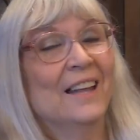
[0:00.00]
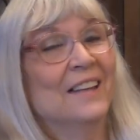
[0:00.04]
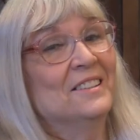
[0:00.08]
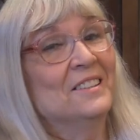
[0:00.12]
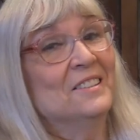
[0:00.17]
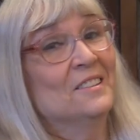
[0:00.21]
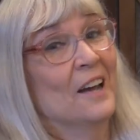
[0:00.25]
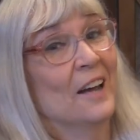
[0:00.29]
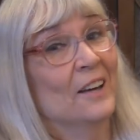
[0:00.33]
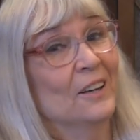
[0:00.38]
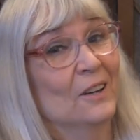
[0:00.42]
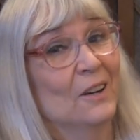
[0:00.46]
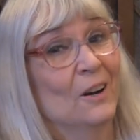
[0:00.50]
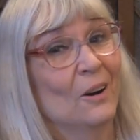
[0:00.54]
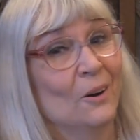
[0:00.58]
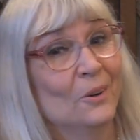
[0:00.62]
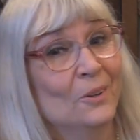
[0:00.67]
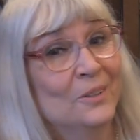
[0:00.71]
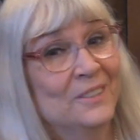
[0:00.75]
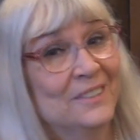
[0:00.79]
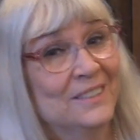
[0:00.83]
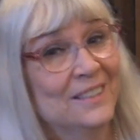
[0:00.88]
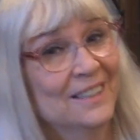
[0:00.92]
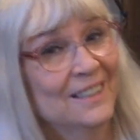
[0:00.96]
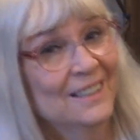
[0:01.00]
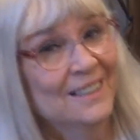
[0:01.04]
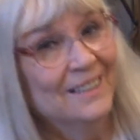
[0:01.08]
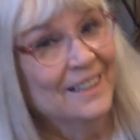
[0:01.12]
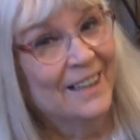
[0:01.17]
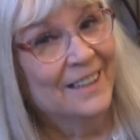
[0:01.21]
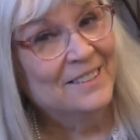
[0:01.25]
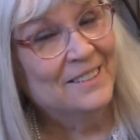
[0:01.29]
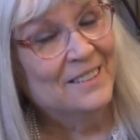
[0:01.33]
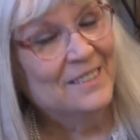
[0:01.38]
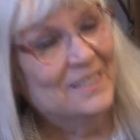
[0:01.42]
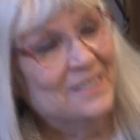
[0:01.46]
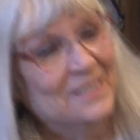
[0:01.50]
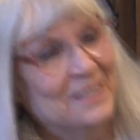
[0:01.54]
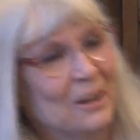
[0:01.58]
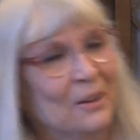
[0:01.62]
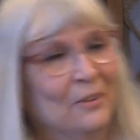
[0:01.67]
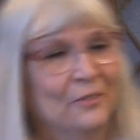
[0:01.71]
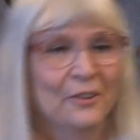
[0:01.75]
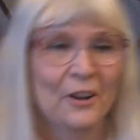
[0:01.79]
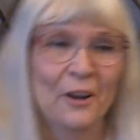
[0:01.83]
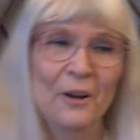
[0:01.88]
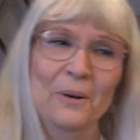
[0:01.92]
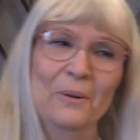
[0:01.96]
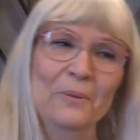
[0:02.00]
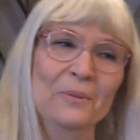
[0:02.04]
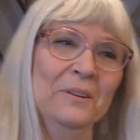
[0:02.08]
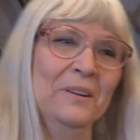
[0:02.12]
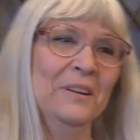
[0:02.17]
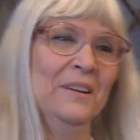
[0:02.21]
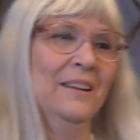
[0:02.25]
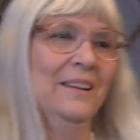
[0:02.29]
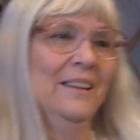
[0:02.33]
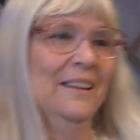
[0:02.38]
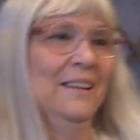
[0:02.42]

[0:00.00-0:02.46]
that's not a ghost. That's his cell phone.